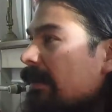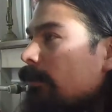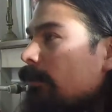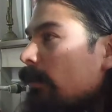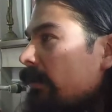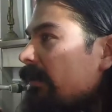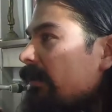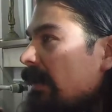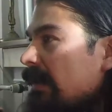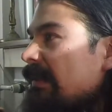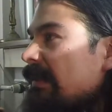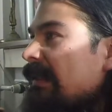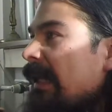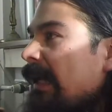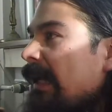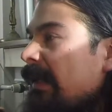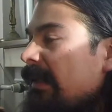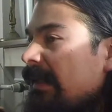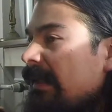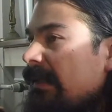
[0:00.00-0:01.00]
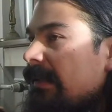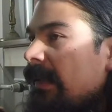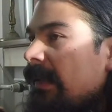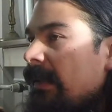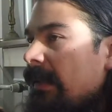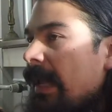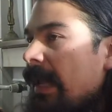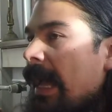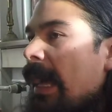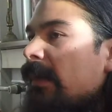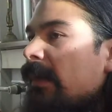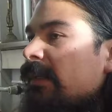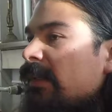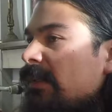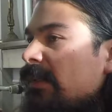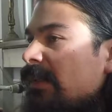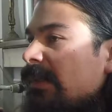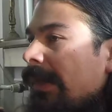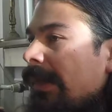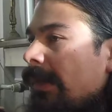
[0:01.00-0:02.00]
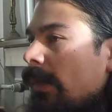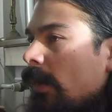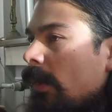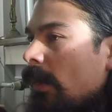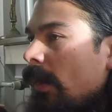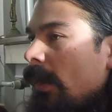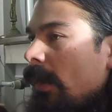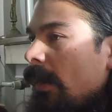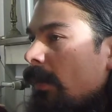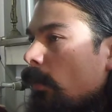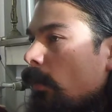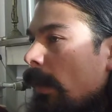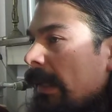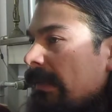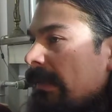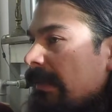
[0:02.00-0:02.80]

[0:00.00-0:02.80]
back to what we were saying is, how do you know